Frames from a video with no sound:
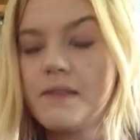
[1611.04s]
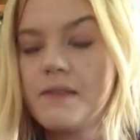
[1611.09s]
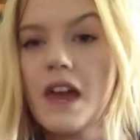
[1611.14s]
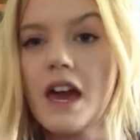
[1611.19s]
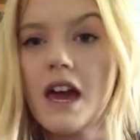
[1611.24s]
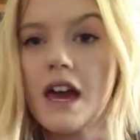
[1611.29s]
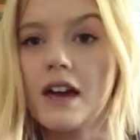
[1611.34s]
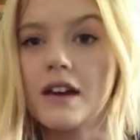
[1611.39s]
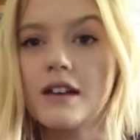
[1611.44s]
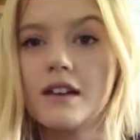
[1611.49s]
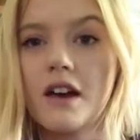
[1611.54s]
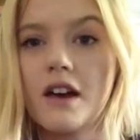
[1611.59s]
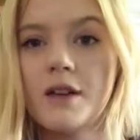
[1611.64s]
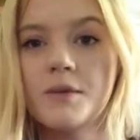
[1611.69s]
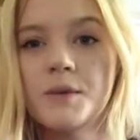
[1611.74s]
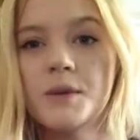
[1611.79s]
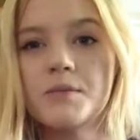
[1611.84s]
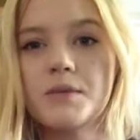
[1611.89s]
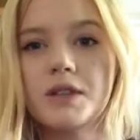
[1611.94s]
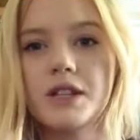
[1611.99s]
yeah,
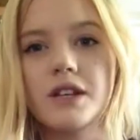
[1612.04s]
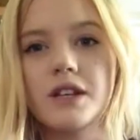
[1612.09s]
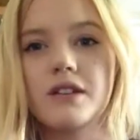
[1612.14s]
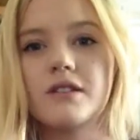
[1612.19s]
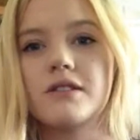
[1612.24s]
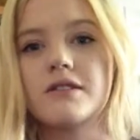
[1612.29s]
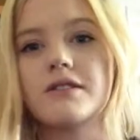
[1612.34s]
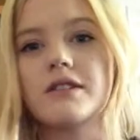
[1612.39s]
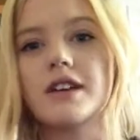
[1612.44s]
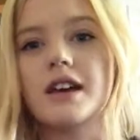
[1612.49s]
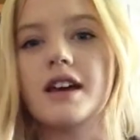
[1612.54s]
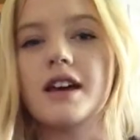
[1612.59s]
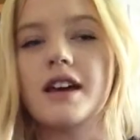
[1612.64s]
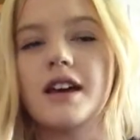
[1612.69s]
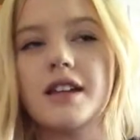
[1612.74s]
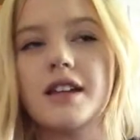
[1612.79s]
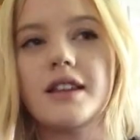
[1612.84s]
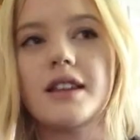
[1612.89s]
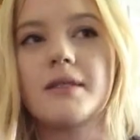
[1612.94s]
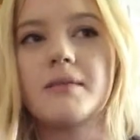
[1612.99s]
comment below
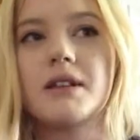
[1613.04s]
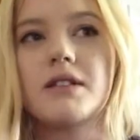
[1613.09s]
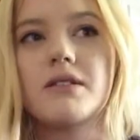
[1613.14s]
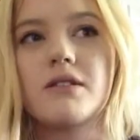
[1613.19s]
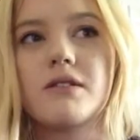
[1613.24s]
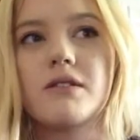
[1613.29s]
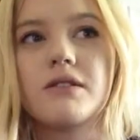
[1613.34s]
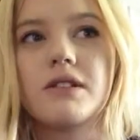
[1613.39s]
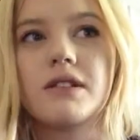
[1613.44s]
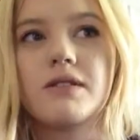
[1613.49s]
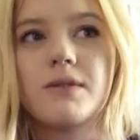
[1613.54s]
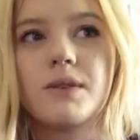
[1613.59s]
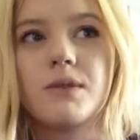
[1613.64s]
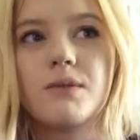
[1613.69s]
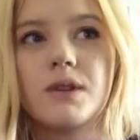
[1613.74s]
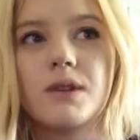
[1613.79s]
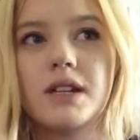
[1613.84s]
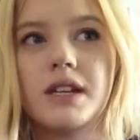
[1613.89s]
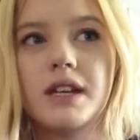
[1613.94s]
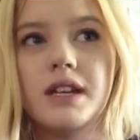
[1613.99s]
and let me know if you
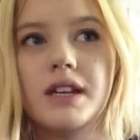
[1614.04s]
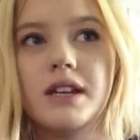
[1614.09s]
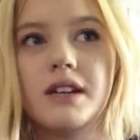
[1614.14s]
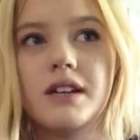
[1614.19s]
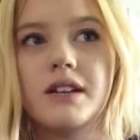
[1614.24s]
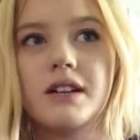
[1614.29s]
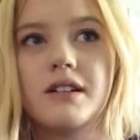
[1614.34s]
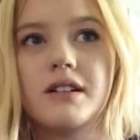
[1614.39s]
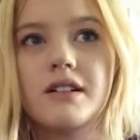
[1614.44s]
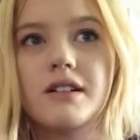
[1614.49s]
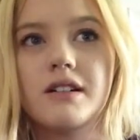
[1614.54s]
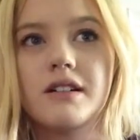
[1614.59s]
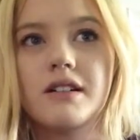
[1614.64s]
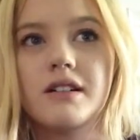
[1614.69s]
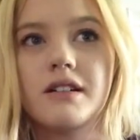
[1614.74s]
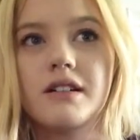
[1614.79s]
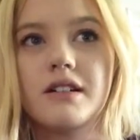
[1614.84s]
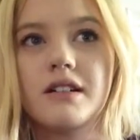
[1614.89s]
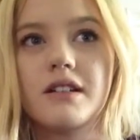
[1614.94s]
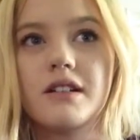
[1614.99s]
want to hear
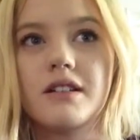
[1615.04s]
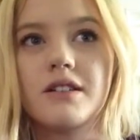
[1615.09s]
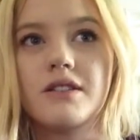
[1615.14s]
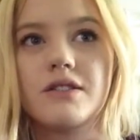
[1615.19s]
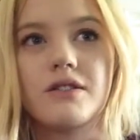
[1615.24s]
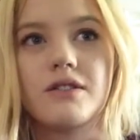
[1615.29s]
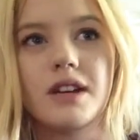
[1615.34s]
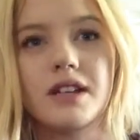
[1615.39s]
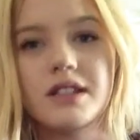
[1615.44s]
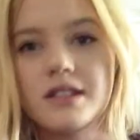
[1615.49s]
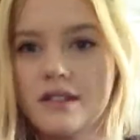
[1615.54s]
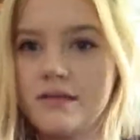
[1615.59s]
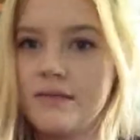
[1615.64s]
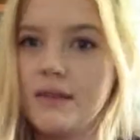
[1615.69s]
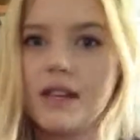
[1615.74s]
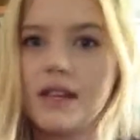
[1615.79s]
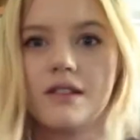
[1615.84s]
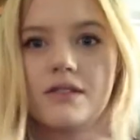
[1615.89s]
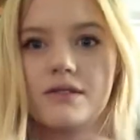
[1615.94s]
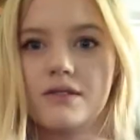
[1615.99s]
the rest of
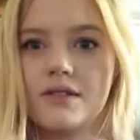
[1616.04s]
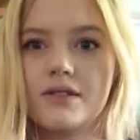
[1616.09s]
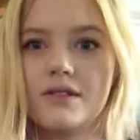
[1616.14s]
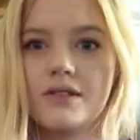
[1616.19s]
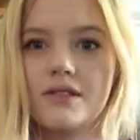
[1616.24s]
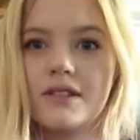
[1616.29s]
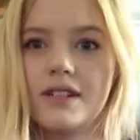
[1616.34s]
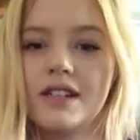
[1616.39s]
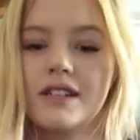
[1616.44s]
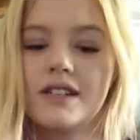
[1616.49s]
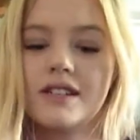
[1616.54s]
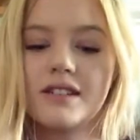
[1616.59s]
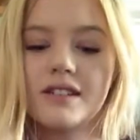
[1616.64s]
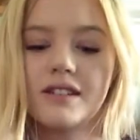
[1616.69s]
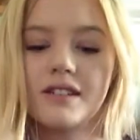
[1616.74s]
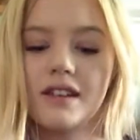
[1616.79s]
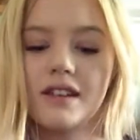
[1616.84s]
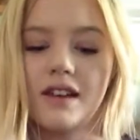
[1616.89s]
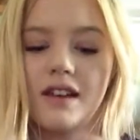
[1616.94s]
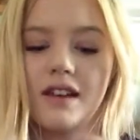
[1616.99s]
my ghost stories.
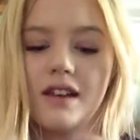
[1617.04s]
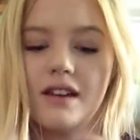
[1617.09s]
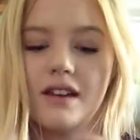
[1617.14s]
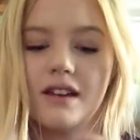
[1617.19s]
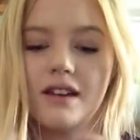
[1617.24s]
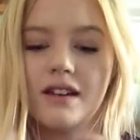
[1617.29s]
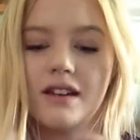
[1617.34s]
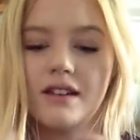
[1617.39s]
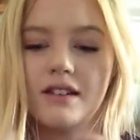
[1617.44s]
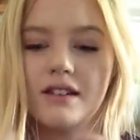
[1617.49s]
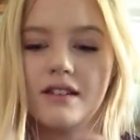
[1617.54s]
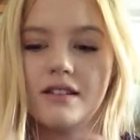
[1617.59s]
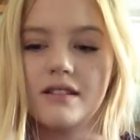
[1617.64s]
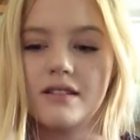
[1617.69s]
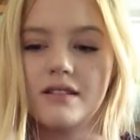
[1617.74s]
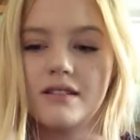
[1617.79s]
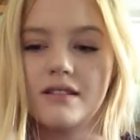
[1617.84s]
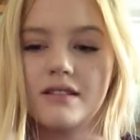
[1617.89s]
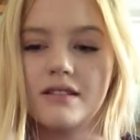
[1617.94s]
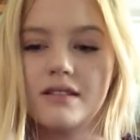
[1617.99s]

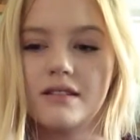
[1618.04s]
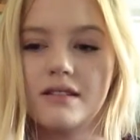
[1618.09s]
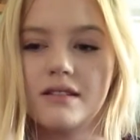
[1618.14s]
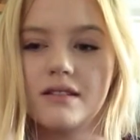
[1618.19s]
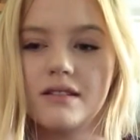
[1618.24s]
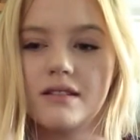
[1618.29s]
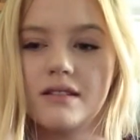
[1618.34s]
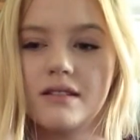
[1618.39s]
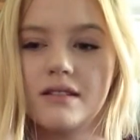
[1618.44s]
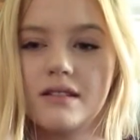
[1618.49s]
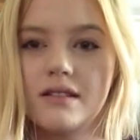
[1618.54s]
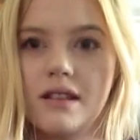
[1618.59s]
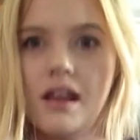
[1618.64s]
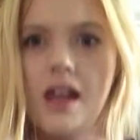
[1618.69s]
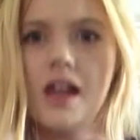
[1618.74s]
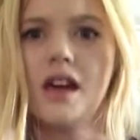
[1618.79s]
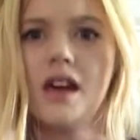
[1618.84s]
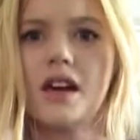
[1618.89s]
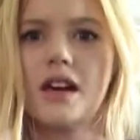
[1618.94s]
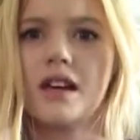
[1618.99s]
And
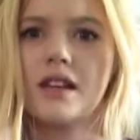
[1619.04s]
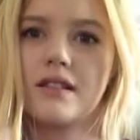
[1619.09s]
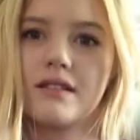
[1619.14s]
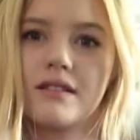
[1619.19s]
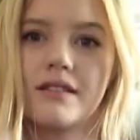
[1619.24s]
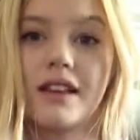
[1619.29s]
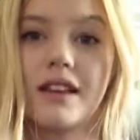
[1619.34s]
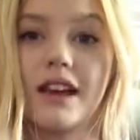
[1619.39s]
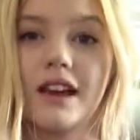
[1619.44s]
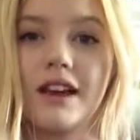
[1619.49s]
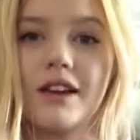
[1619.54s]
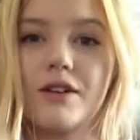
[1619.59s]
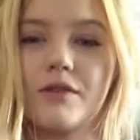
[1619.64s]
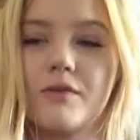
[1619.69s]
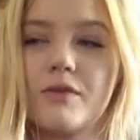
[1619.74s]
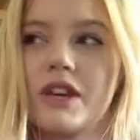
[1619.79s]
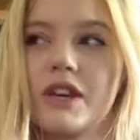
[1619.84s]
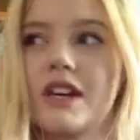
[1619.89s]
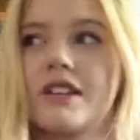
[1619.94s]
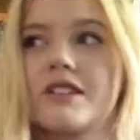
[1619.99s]
yeah, I hope
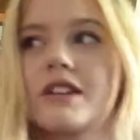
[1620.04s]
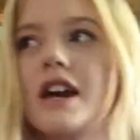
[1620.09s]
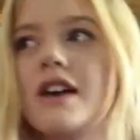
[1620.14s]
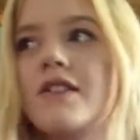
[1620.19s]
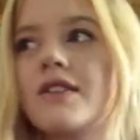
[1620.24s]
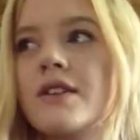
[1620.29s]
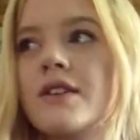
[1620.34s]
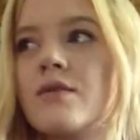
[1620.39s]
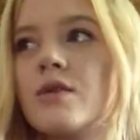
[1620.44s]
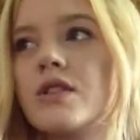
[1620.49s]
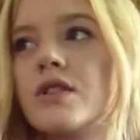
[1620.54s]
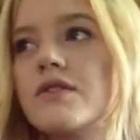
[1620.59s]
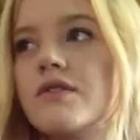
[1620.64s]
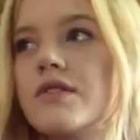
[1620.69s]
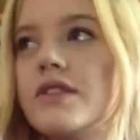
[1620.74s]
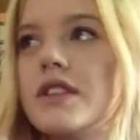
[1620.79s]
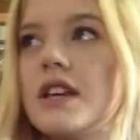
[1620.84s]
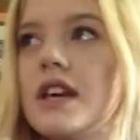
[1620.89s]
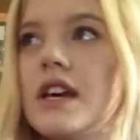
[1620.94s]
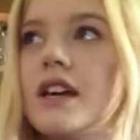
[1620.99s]
you guys are having a
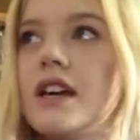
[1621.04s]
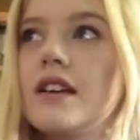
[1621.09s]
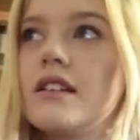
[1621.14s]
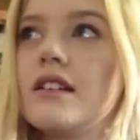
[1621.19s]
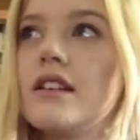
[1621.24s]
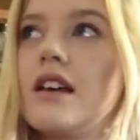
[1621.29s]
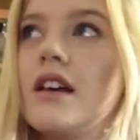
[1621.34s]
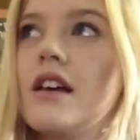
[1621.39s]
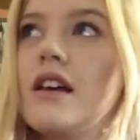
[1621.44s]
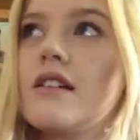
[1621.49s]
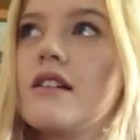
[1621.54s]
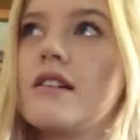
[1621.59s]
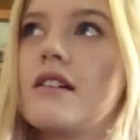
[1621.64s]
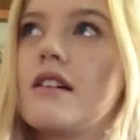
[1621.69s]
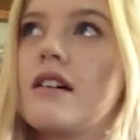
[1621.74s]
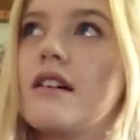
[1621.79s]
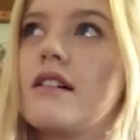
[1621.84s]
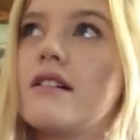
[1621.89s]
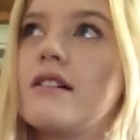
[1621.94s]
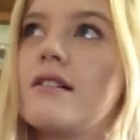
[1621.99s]
wonderful day.
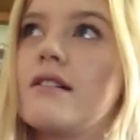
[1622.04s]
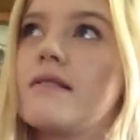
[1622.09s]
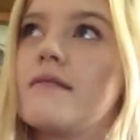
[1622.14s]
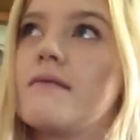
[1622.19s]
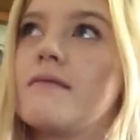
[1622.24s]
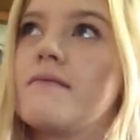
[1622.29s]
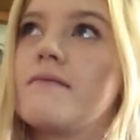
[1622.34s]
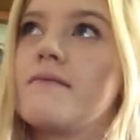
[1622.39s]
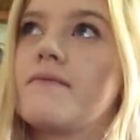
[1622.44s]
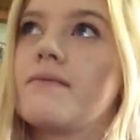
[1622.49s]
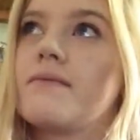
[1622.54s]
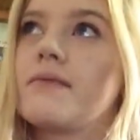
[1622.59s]
I'm